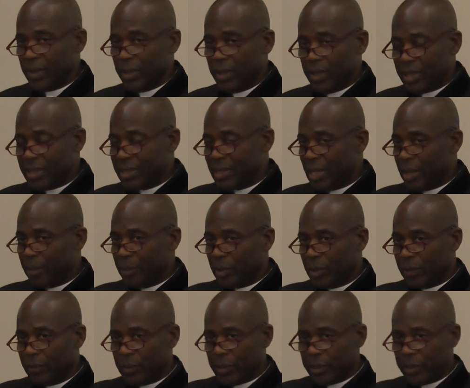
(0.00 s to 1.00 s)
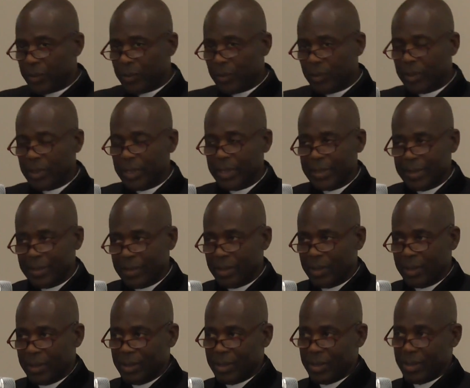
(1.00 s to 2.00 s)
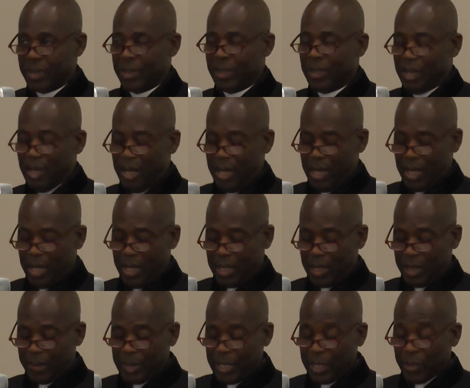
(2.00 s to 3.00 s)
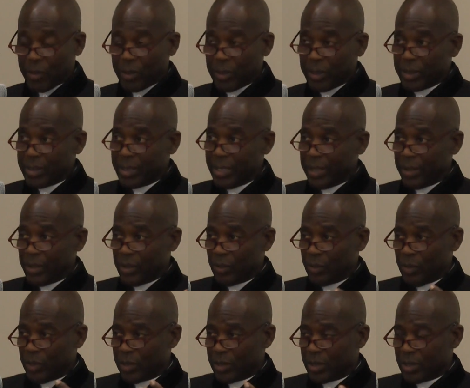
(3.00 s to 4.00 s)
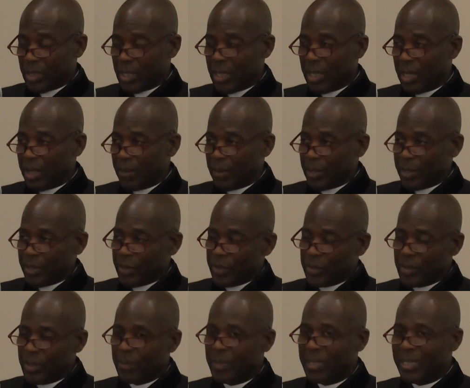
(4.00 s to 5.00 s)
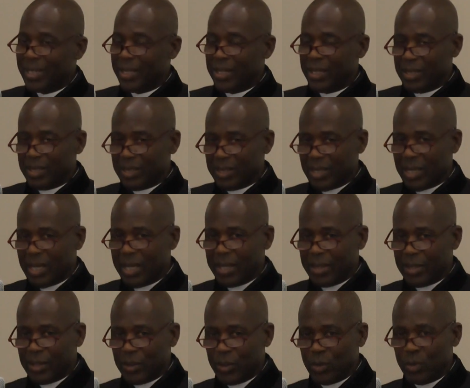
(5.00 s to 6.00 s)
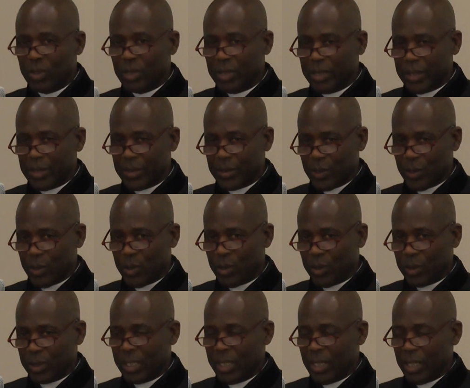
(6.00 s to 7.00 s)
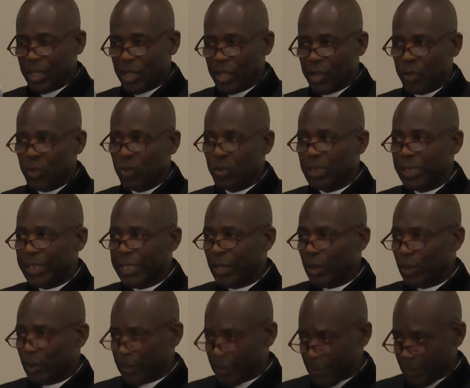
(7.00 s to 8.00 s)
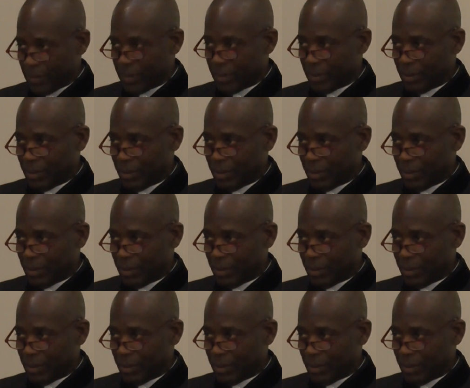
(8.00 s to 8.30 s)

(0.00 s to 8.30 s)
example of what a nucleus is, and I'm not going to take too much time, but there's something inside the nucleus called a nucleolus.